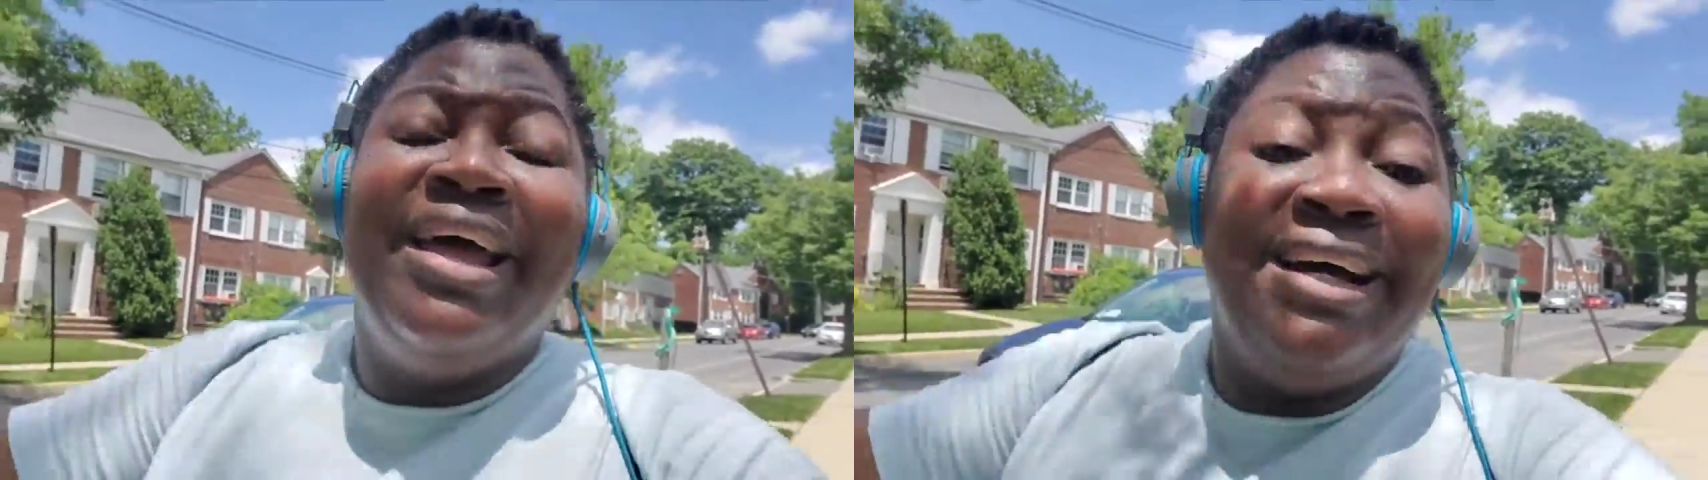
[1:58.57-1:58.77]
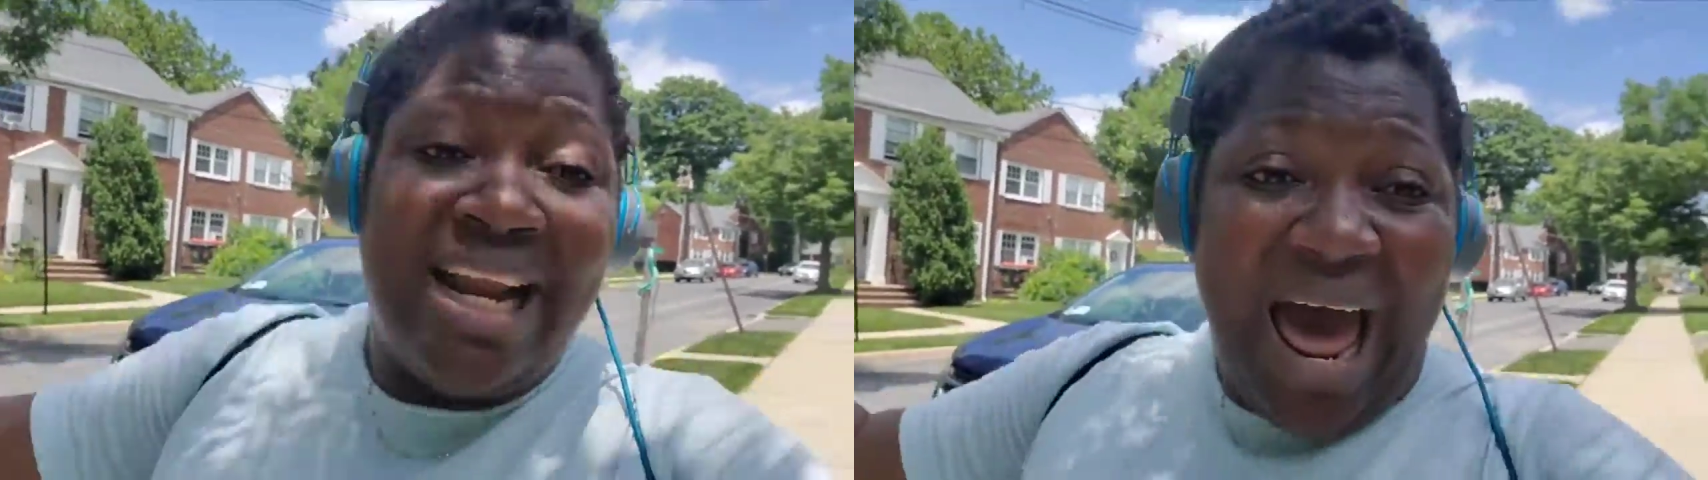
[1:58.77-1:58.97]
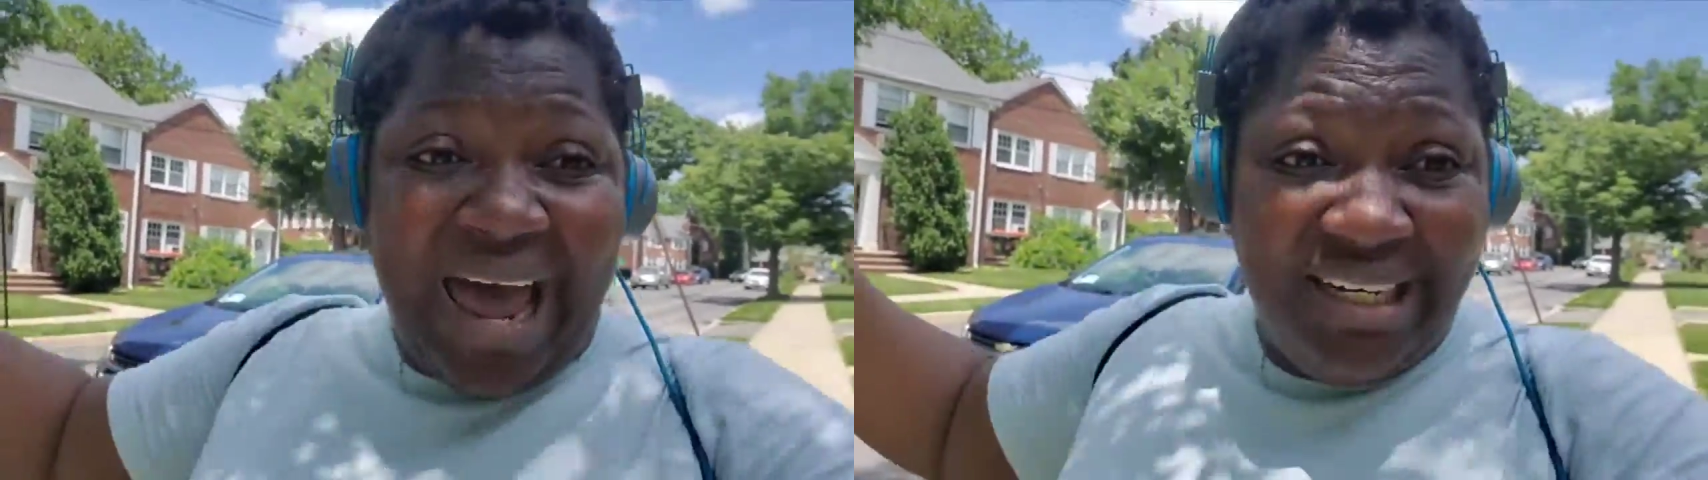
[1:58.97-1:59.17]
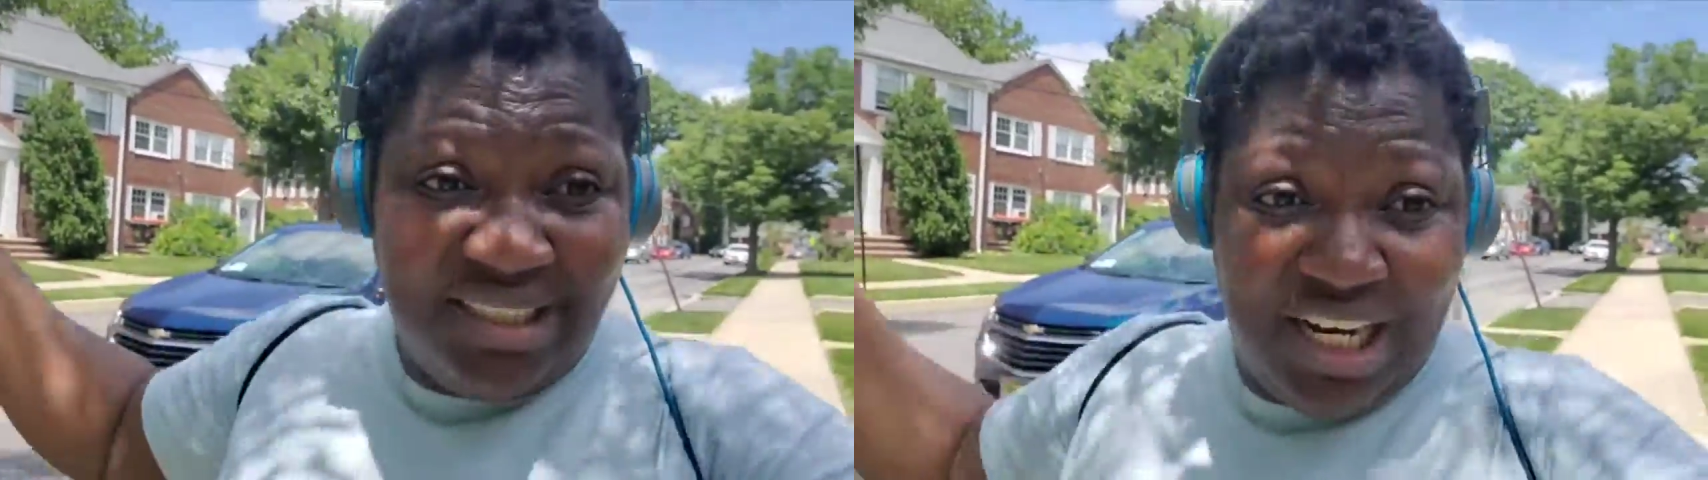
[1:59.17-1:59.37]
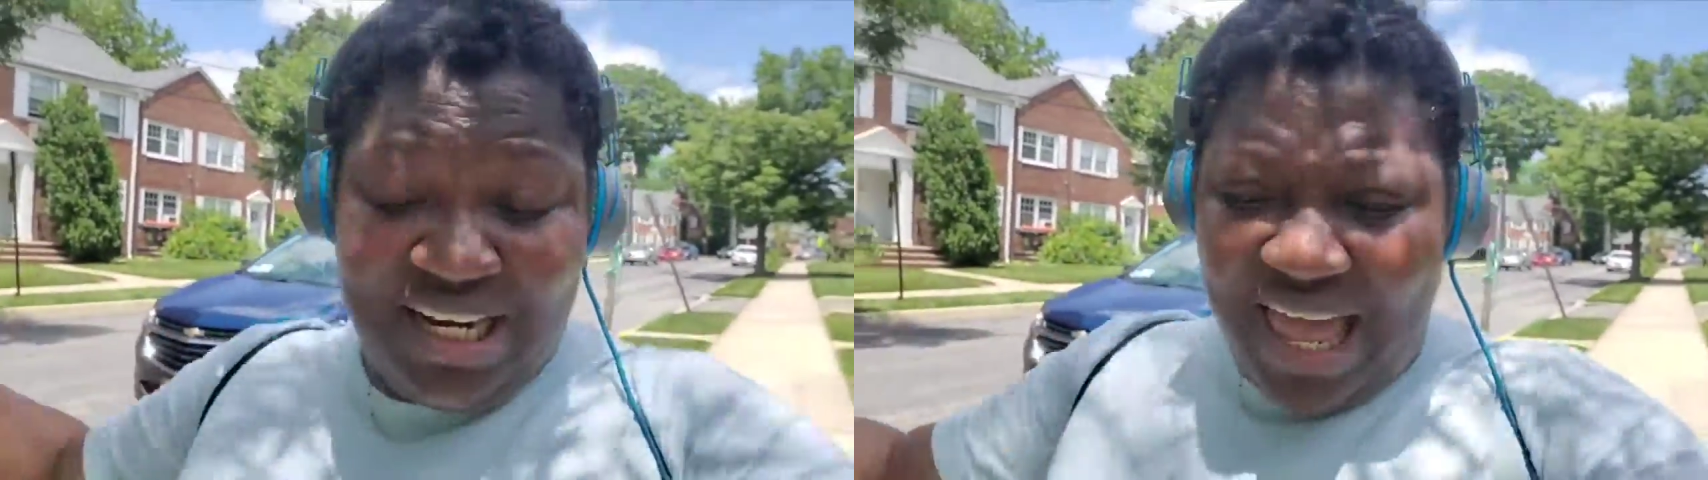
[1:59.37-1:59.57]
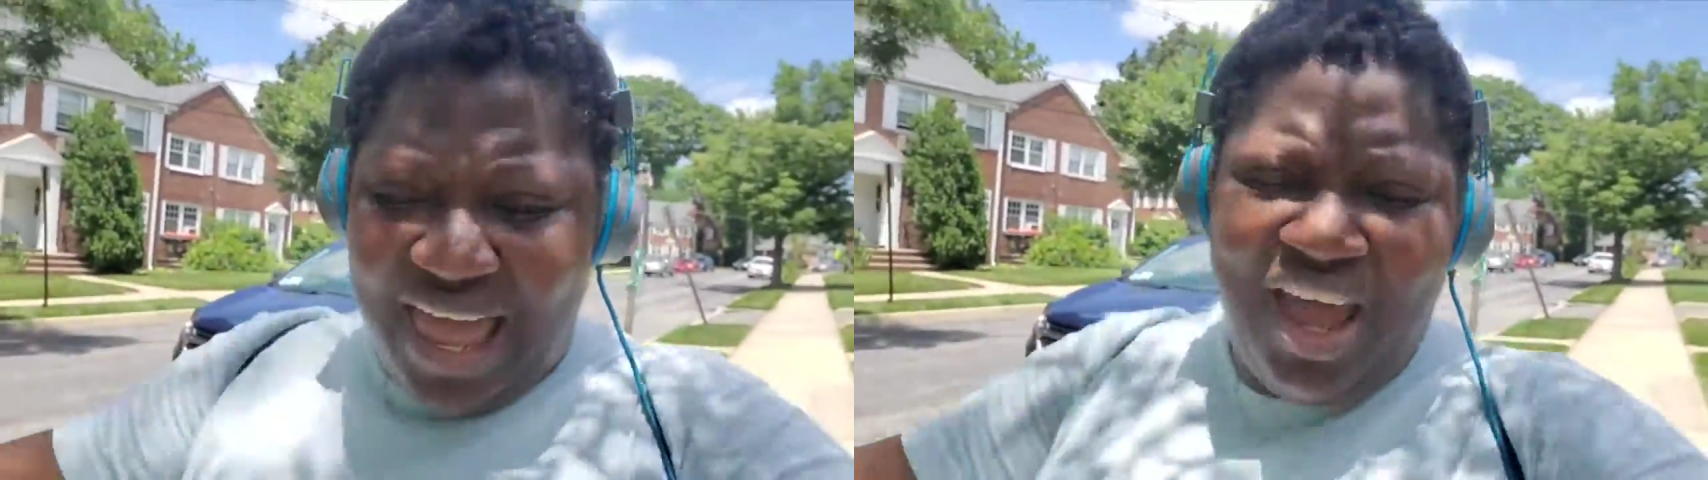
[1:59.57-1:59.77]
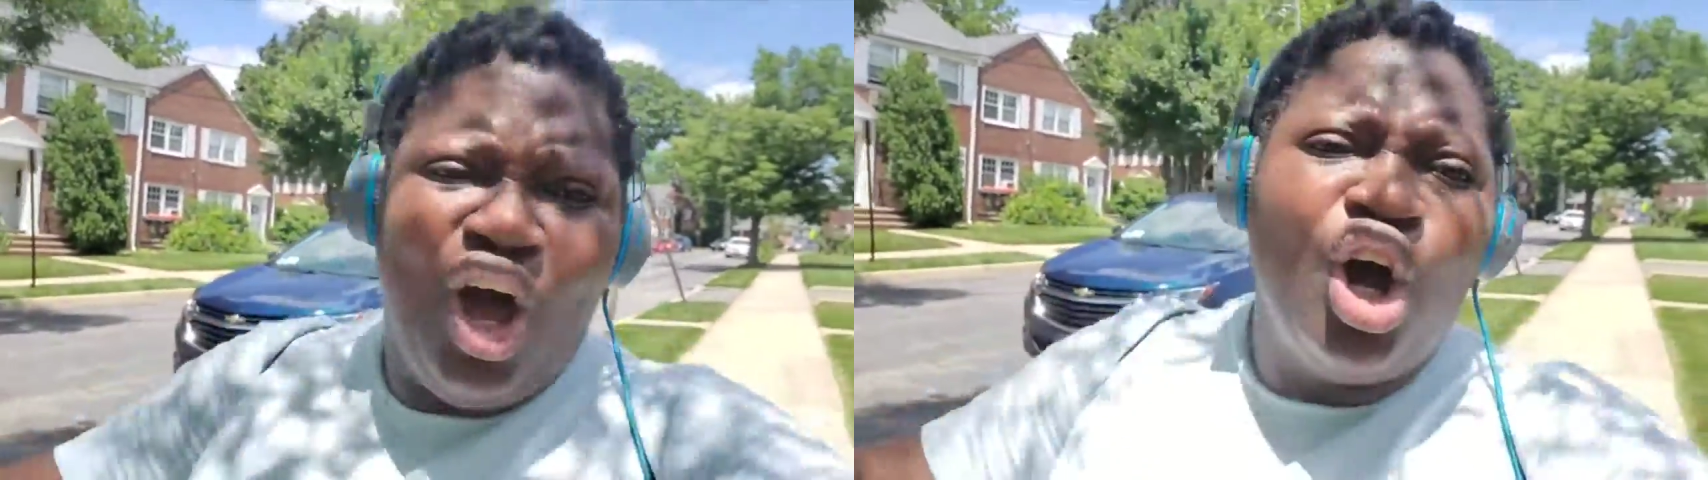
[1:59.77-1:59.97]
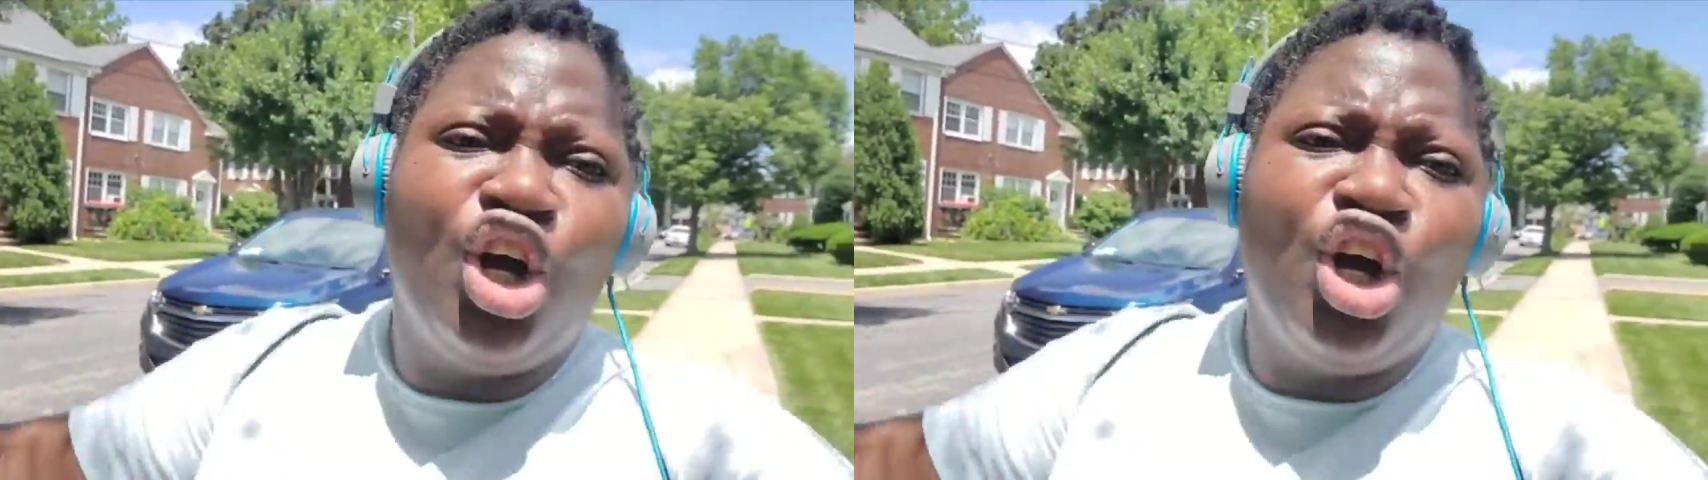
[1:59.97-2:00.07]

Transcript: And I declare,